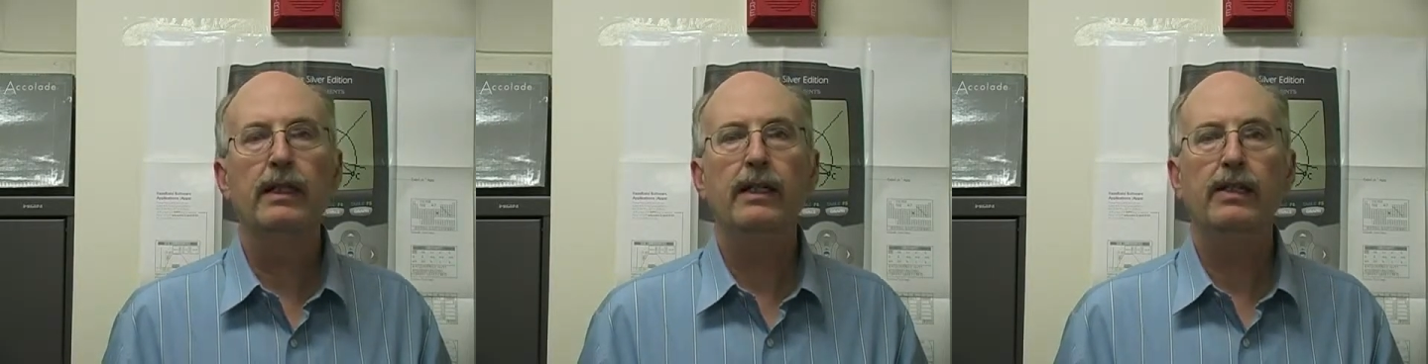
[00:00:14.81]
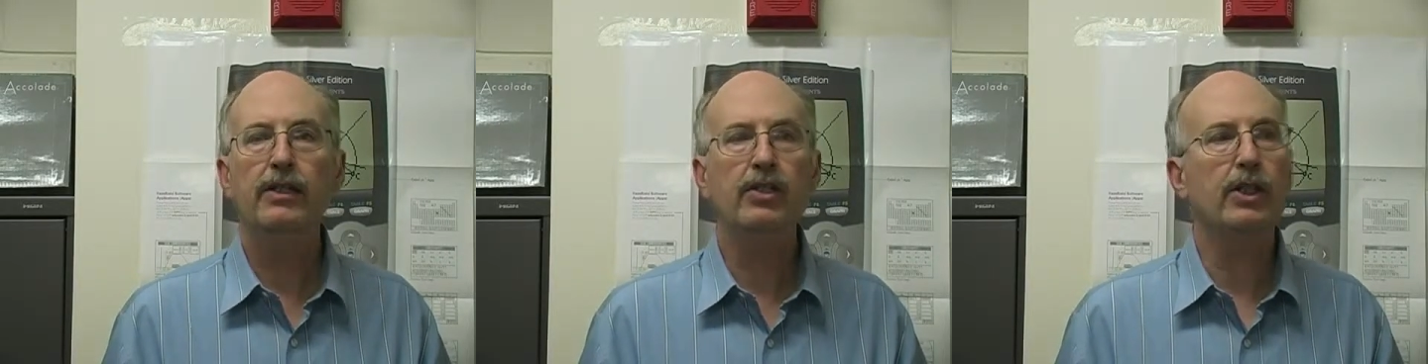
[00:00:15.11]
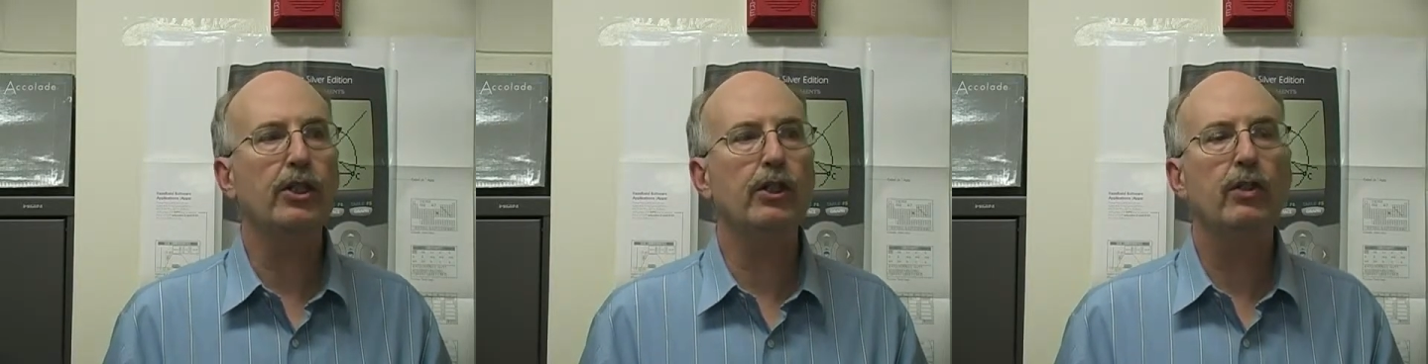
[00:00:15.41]
In this
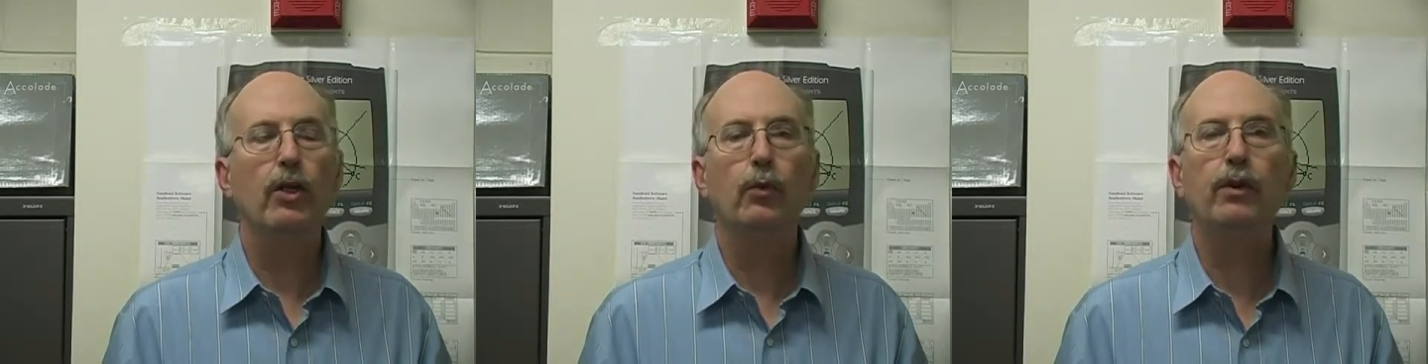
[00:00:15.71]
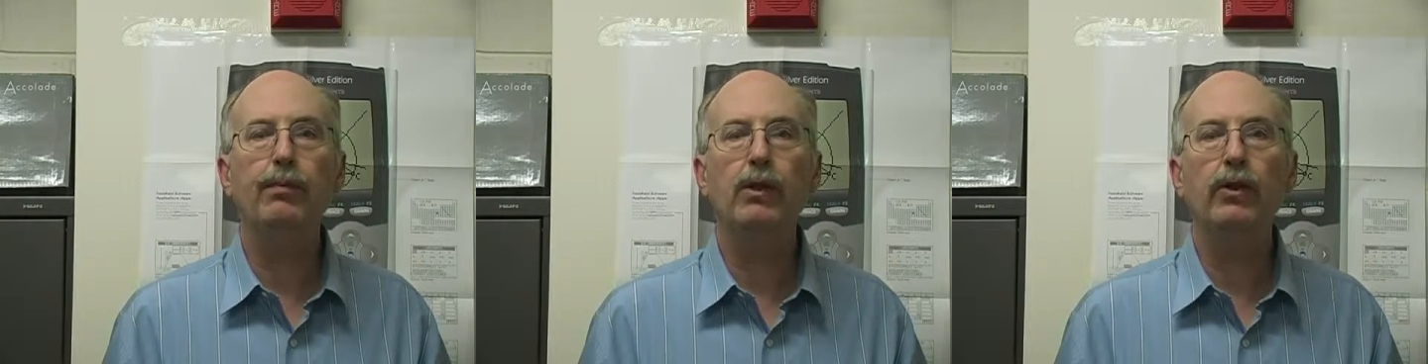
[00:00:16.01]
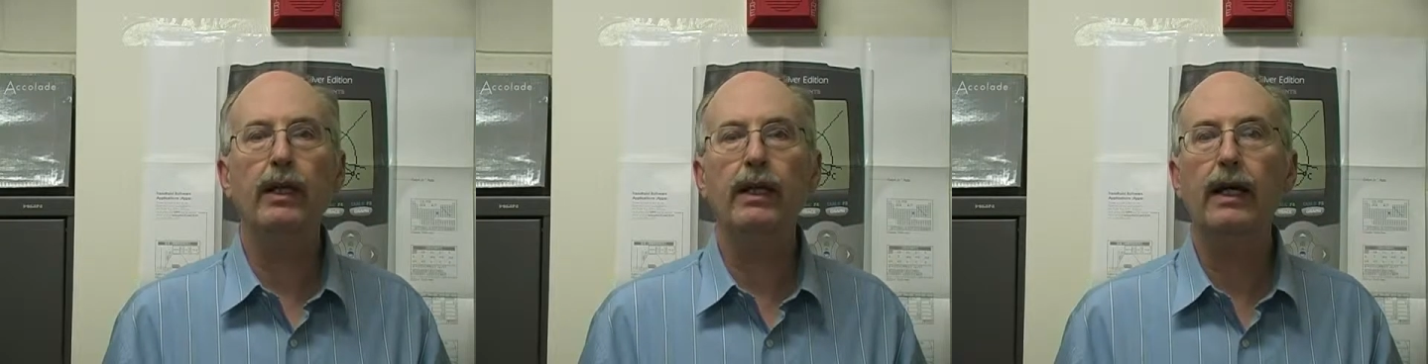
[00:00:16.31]
session, we've been
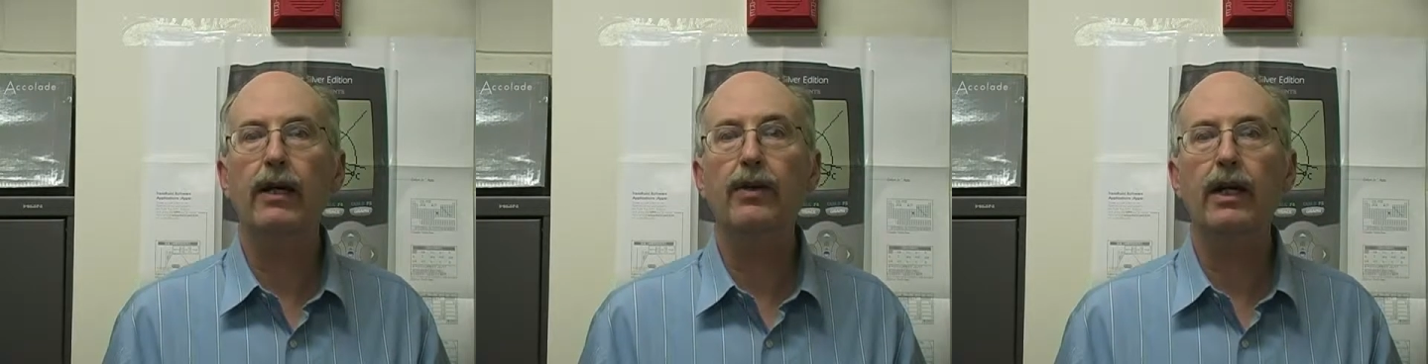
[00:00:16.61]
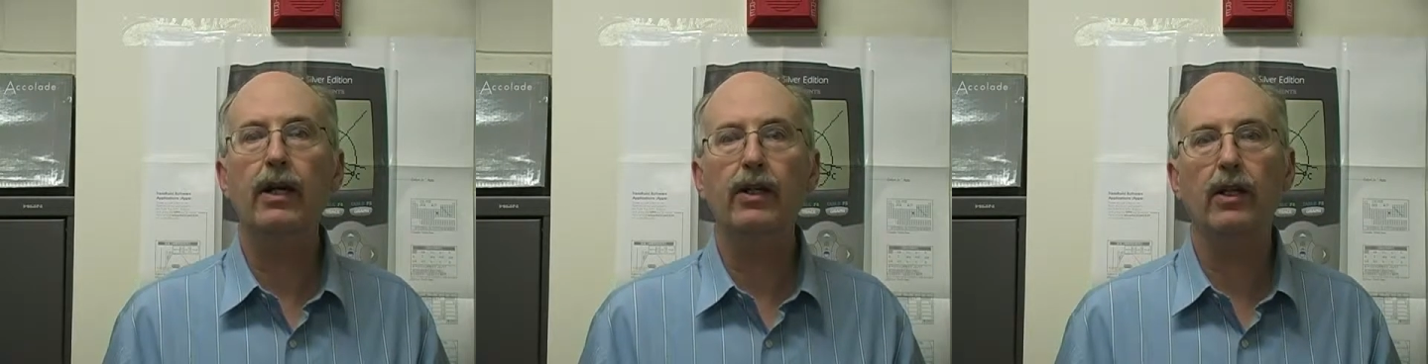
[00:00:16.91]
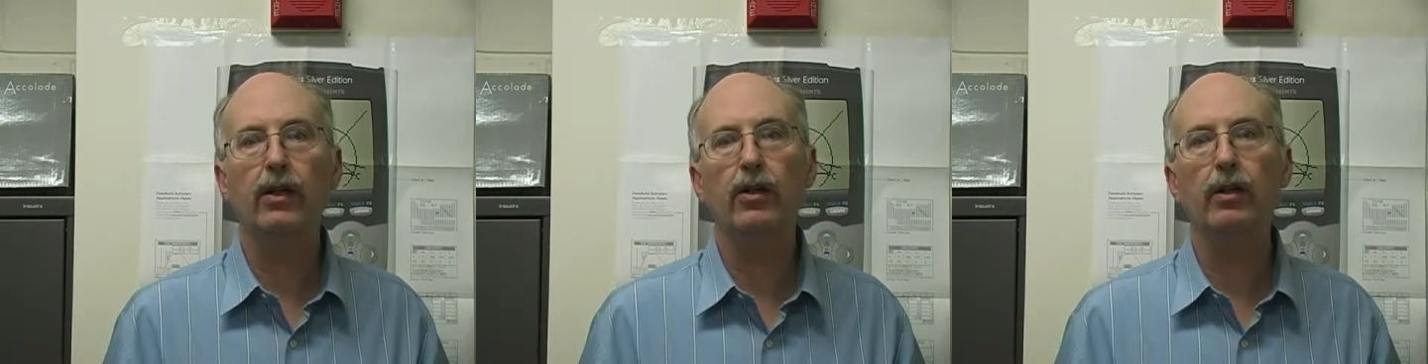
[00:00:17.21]
looking at how the
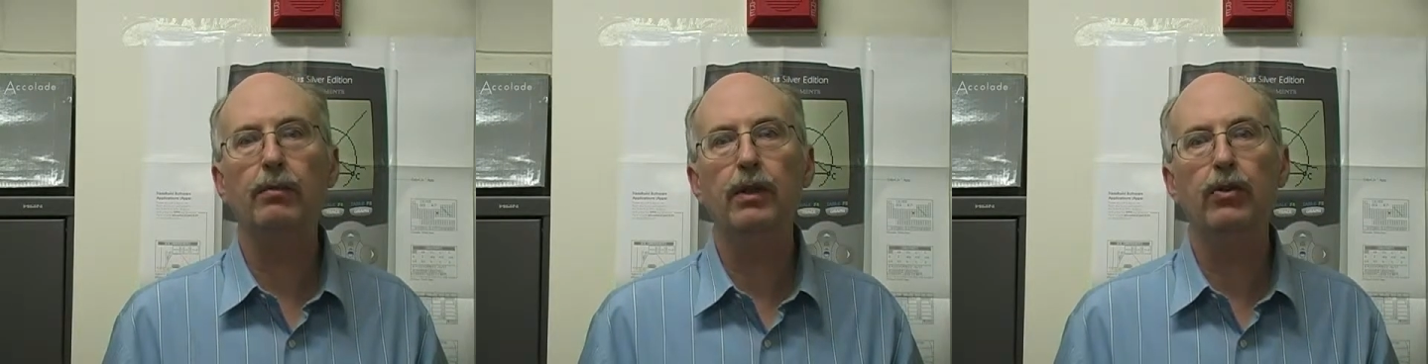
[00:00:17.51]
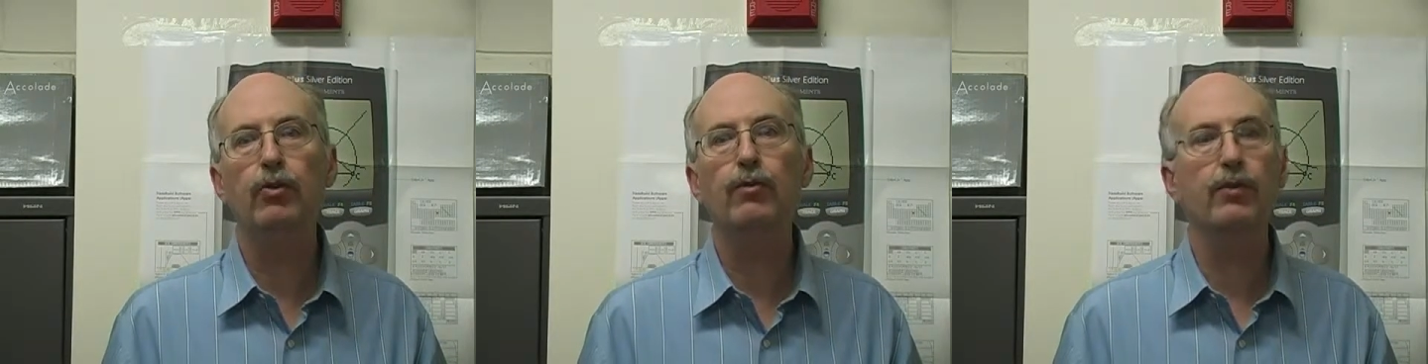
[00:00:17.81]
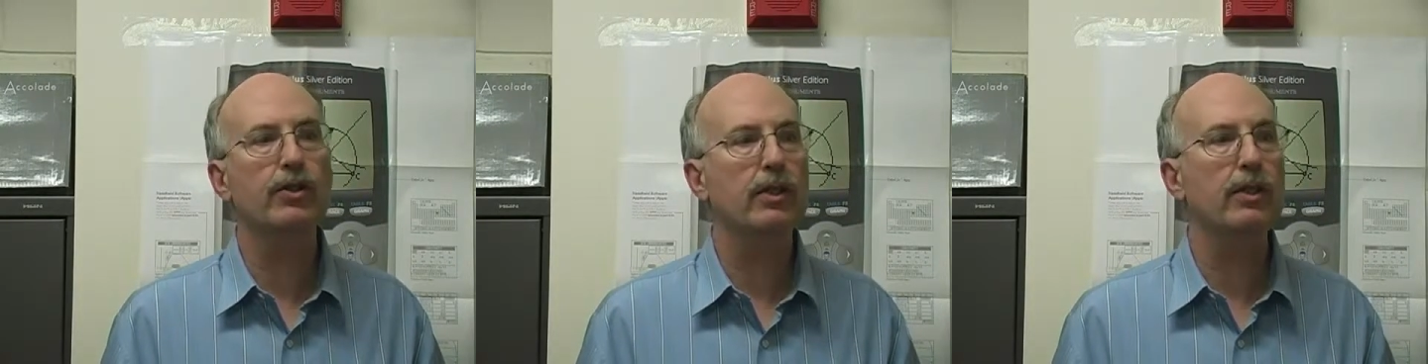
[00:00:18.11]
calculator can be used for
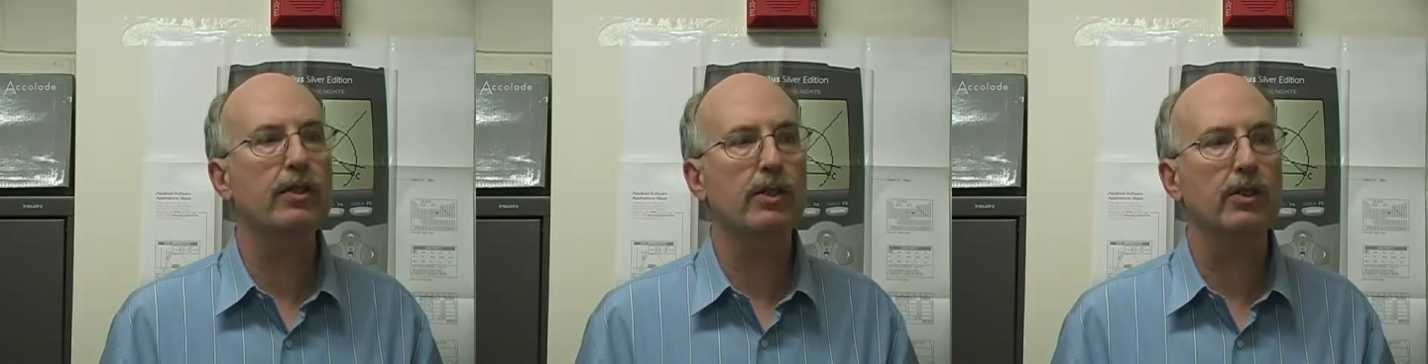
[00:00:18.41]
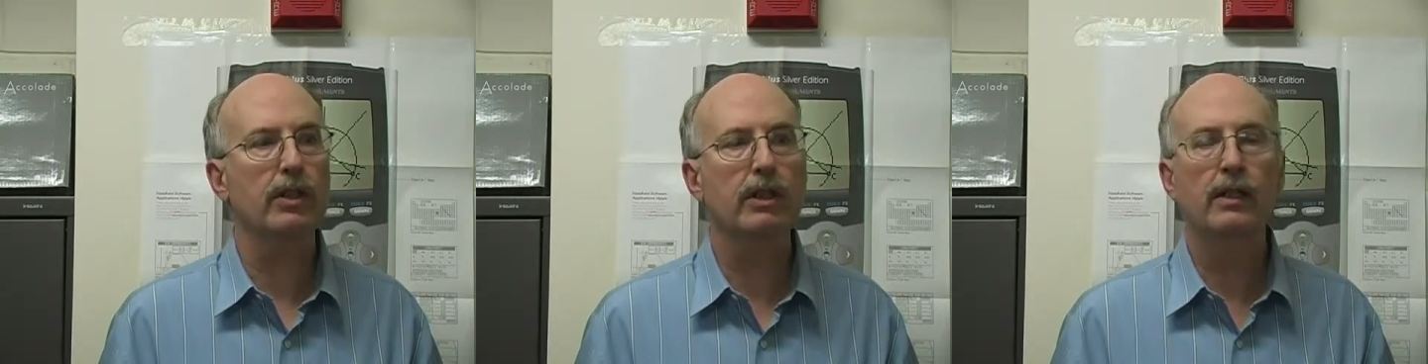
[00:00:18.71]
statistics.